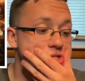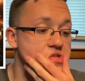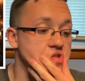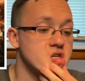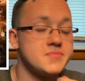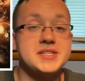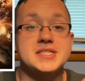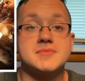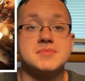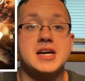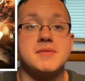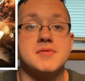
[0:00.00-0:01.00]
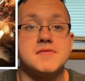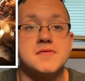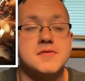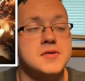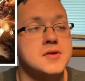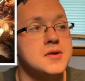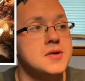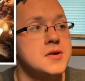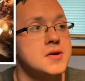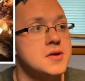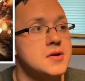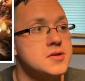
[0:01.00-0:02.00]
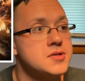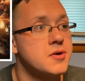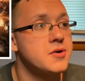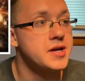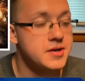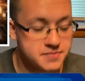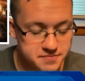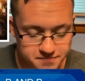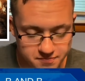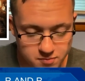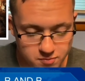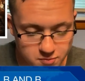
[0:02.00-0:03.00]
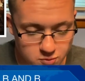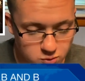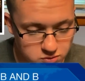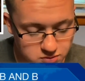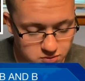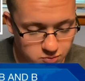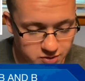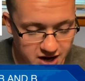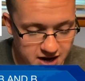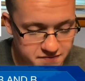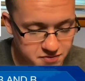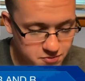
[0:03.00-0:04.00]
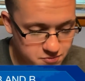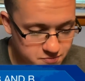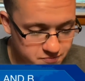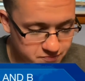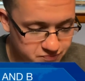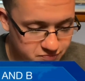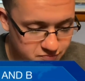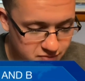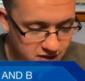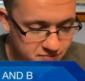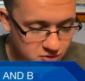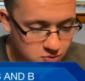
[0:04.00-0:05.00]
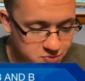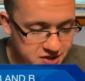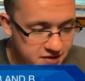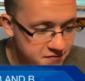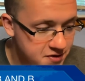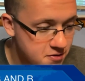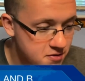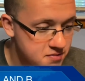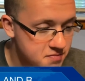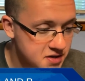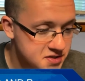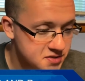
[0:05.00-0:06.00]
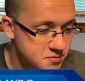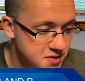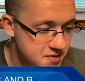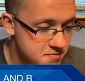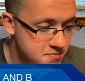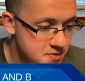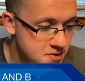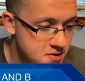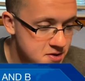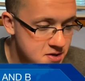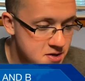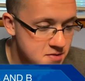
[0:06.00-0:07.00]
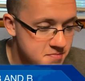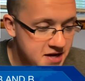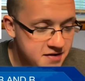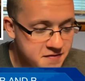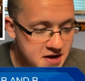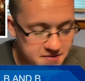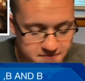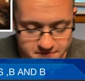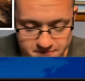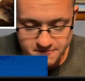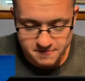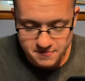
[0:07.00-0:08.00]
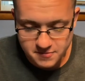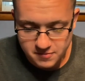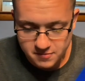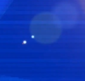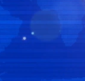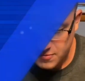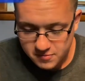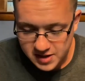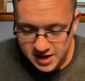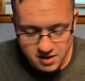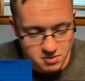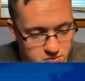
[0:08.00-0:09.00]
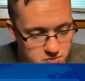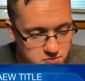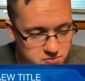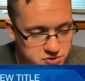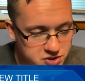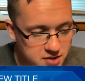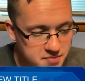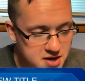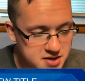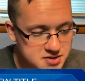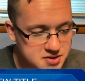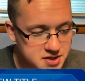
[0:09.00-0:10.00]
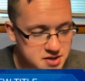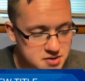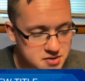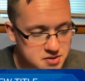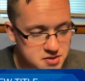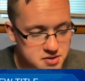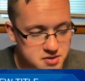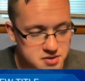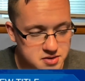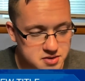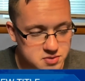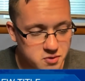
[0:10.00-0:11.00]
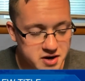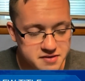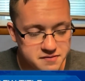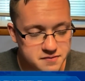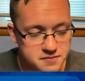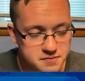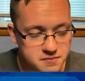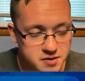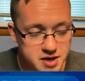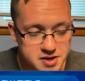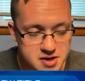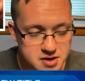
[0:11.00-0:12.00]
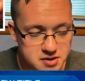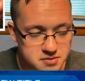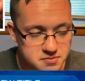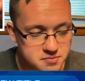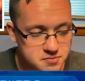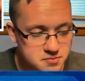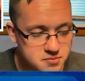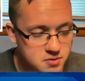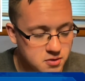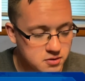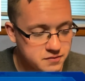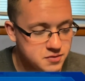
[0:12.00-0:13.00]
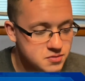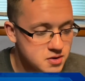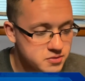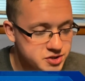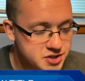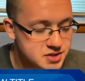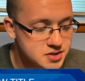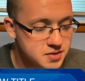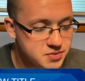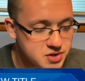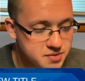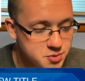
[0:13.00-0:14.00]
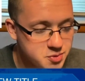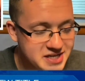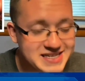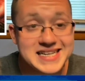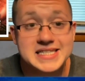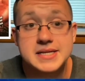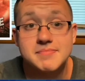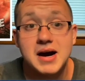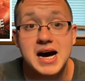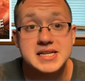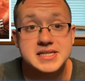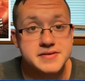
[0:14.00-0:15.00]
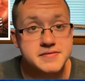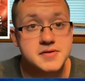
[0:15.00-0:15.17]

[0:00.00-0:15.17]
there's going to be some type of turning or what have you. But I'm going with the FTR and the Bucks to win. Main event. Now, Jon Moxley, his wife, Renee Young, all of you know she's in WWE, tested positive